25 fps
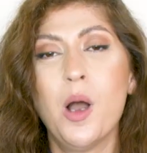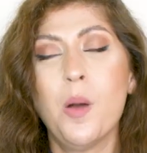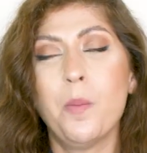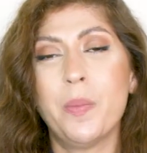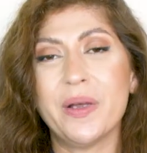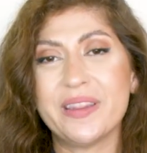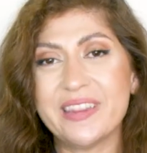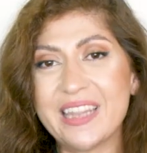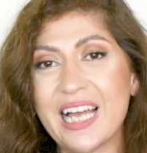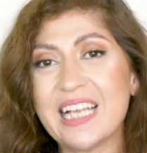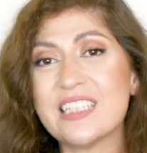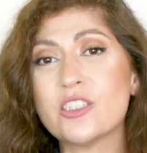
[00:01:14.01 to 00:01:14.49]

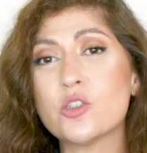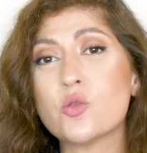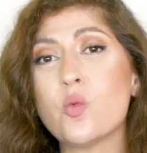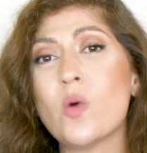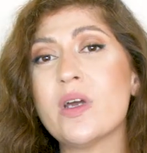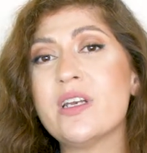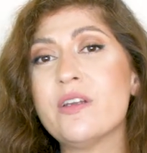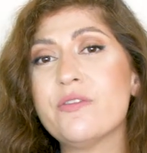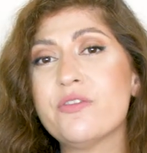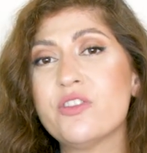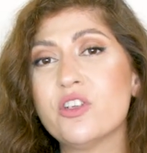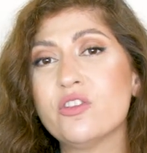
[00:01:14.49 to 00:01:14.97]
but that's
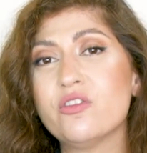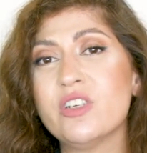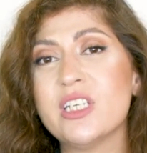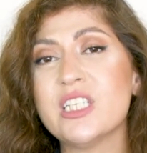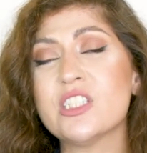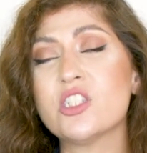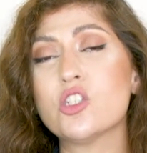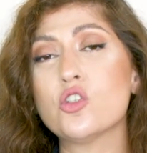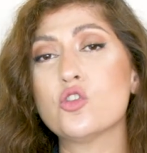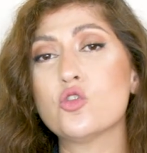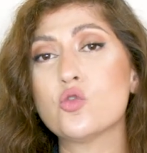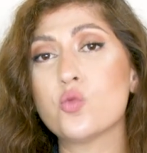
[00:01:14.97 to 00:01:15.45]
one of the
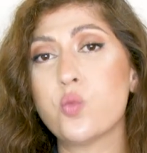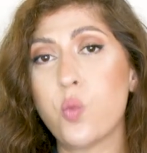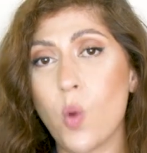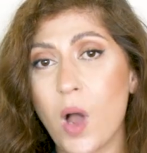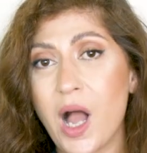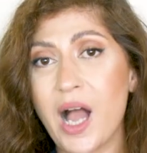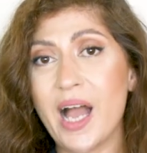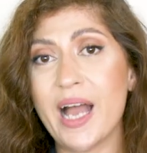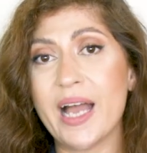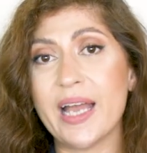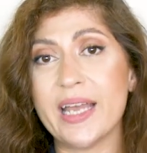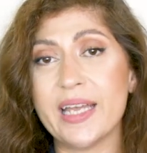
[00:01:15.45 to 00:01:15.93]
reasons
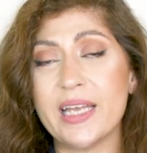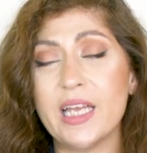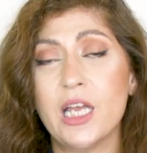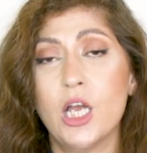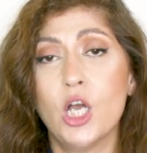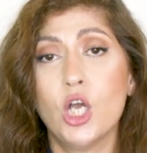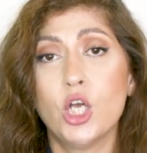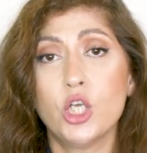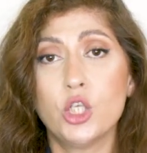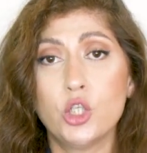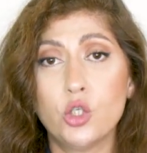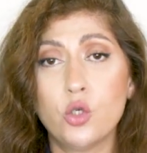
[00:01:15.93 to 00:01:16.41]
why
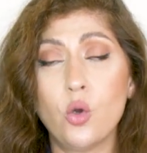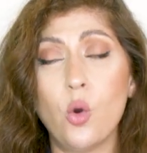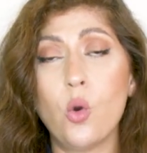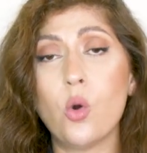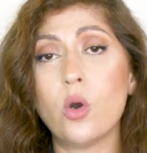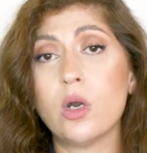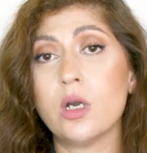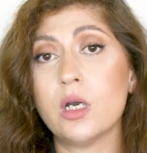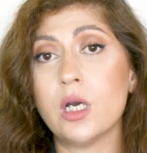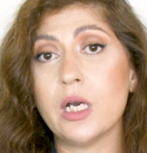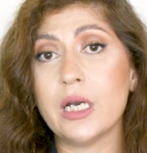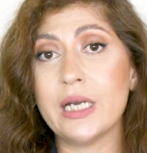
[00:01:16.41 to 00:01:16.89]

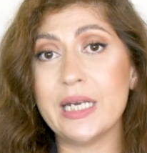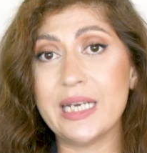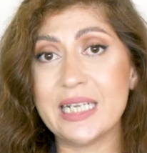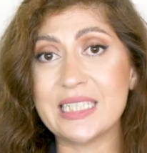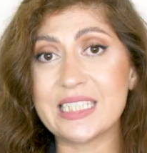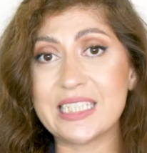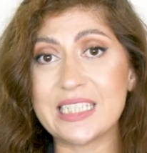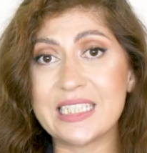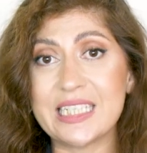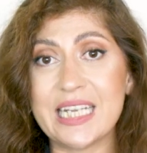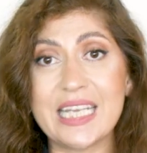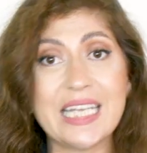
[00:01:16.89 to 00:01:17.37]
your
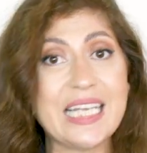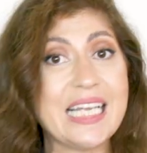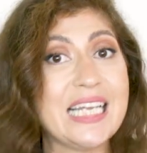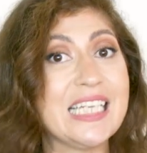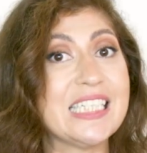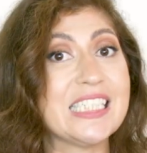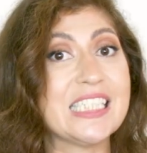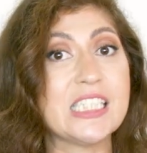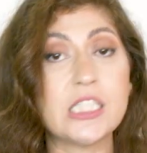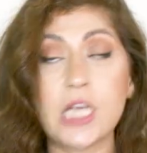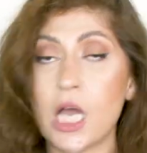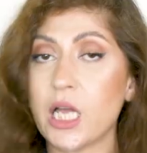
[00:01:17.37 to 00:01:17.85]
listing
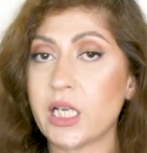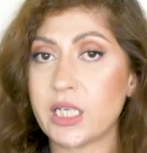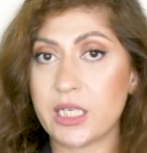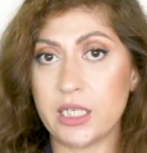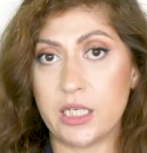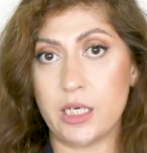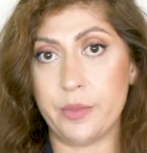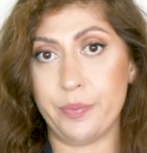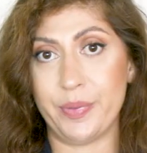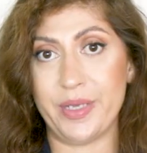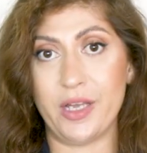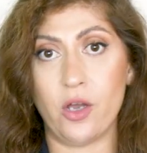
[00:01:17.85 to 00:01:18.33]
is not
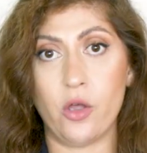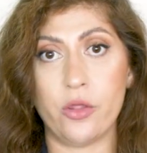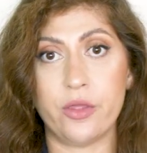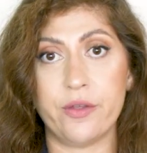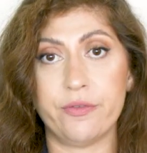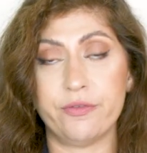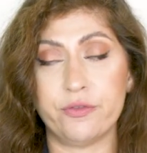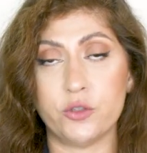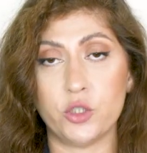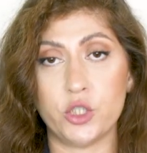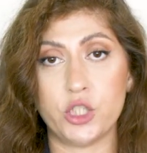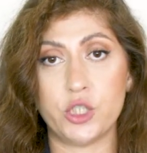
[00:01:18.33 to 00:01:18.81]
going to be on the
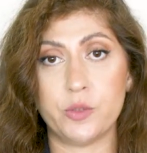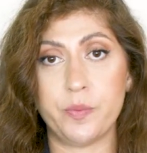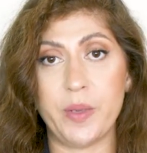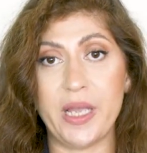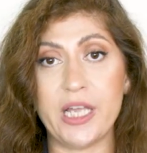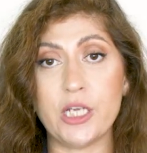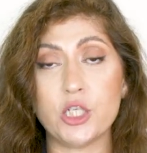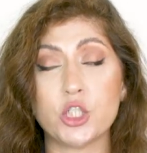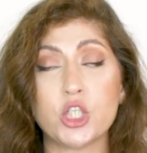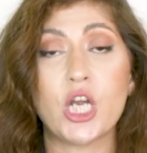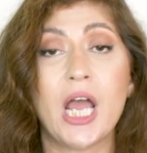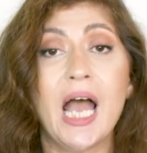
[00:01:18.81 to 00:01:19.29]
first
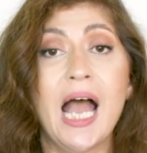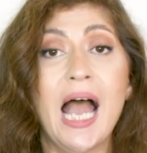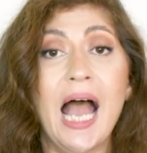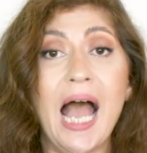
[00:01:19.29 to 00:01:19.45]
page.